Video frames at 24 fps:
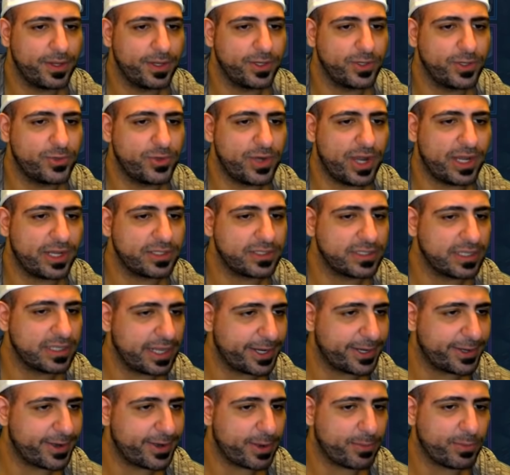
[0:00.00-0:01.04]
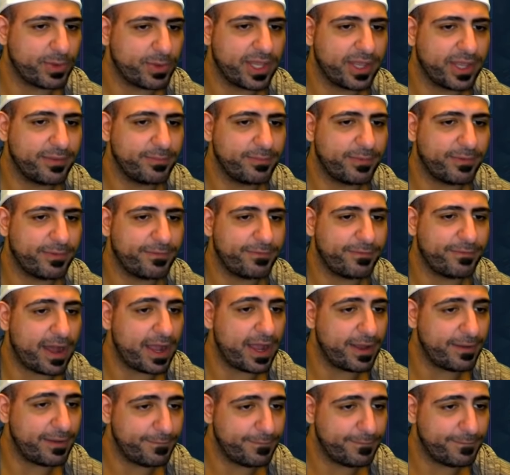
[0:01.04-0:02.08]
Dragon's Lair, I'm going to give him a
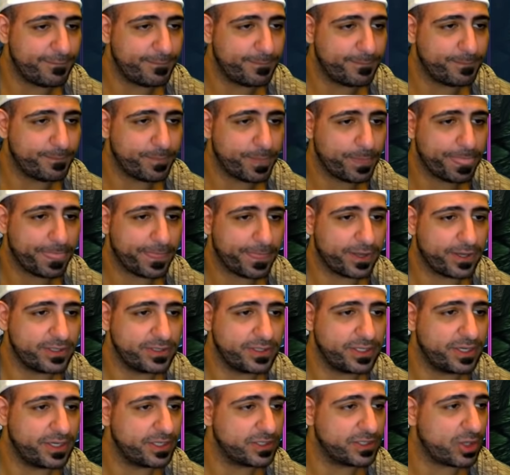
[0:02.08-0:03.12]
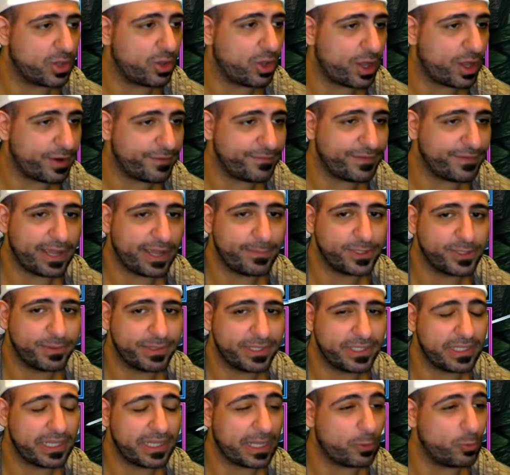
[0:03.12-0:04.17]
5 because he does a lot of damage.
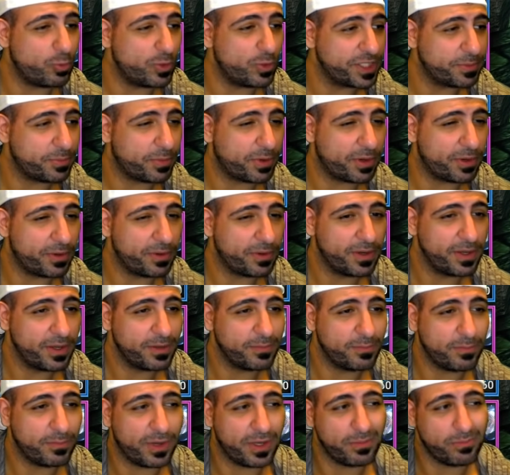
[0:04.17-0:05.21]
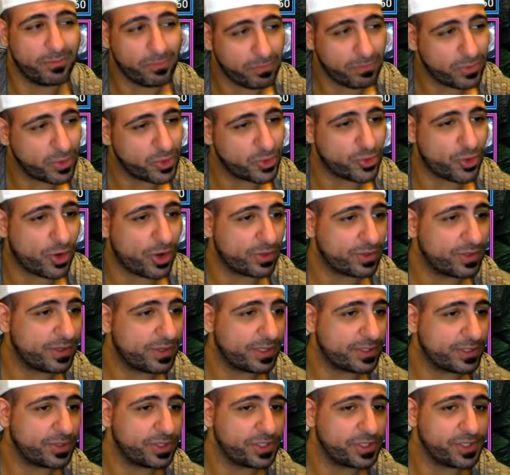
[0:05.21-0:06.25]
Basically like Whisper, but stronger.
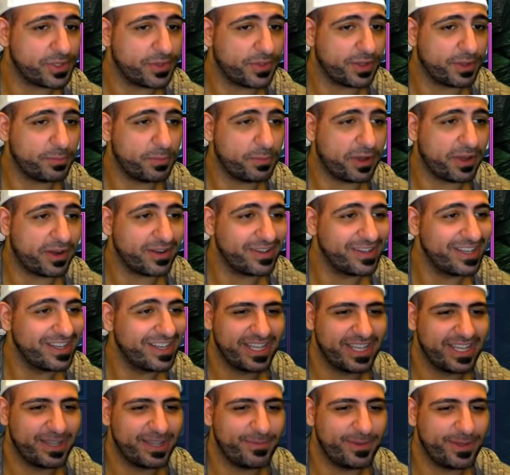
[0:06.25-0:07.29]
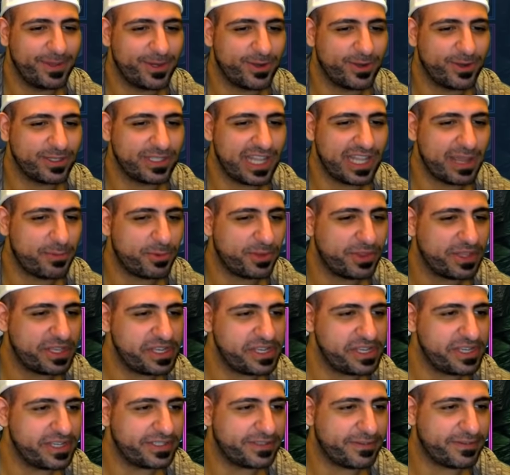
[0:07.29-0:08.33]
That's how you should think about it. Minotaur's Labyrinth,
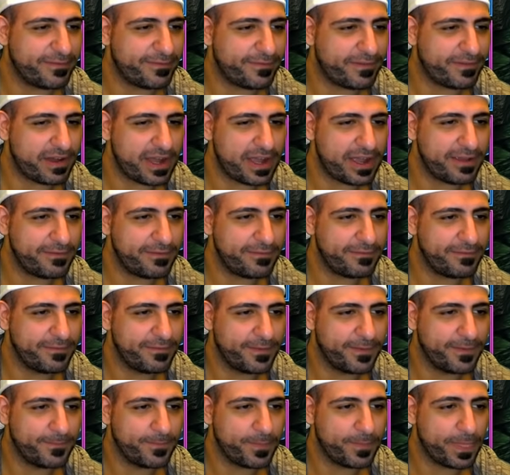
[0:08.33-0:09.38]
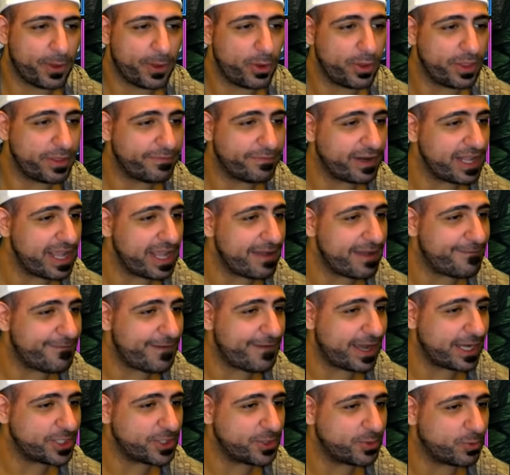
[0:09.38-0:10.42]
he is a 5. Oh, they finally have
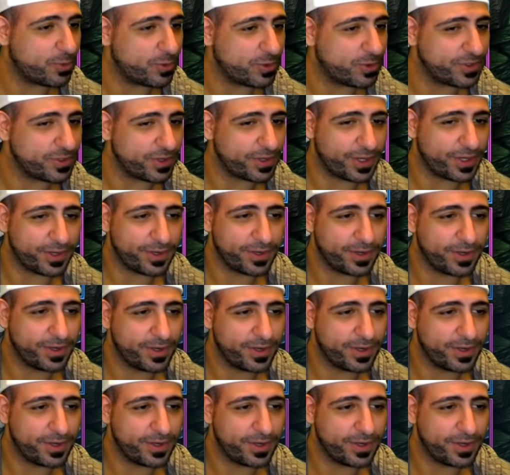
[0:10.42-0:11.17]
Faction Wars on here.